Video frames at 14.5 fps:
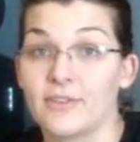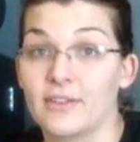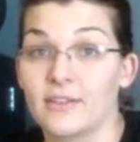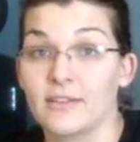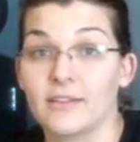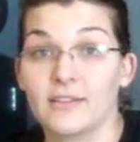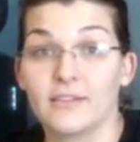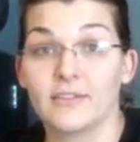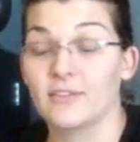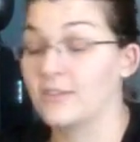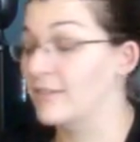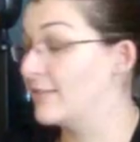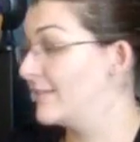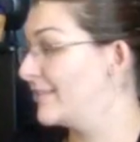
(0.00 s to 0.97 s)

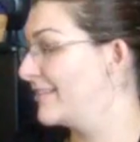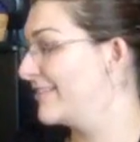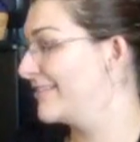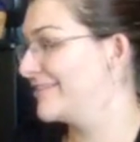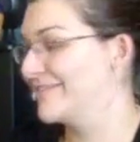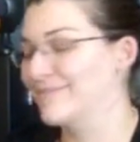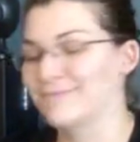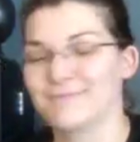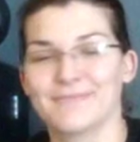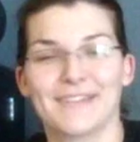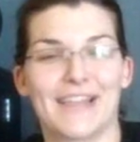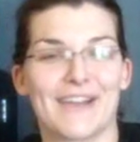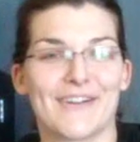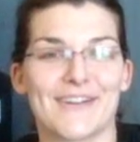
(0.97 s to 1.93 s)

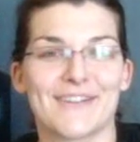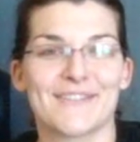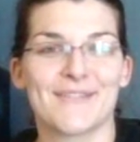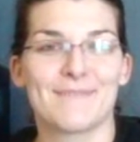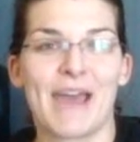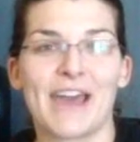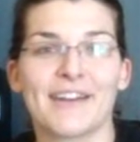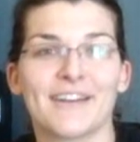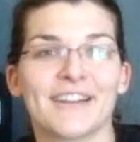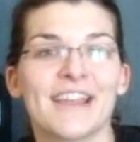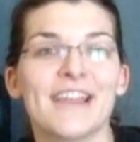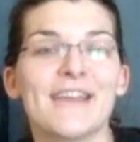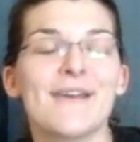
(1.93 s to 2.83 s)
and yarn of the pattern,